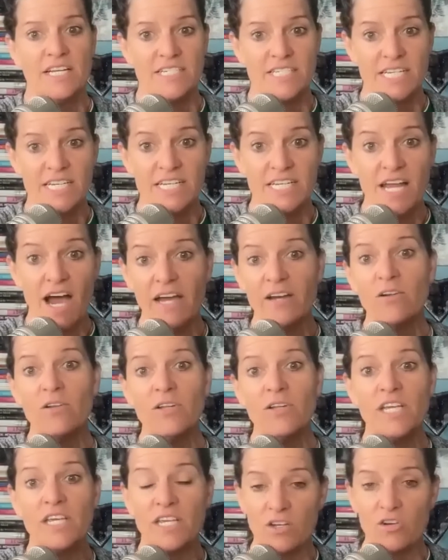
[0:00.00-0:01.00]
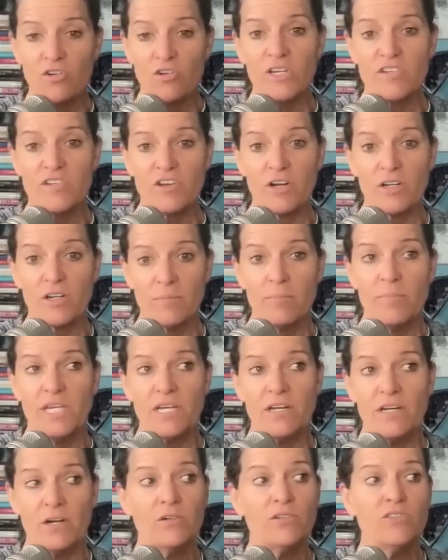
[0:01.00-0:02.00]
to not only increase our
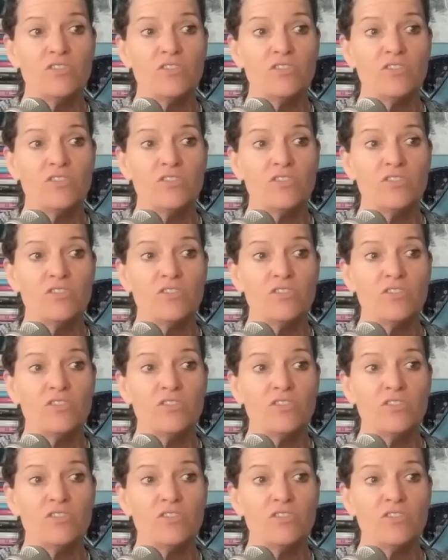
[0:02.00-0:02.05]
libido,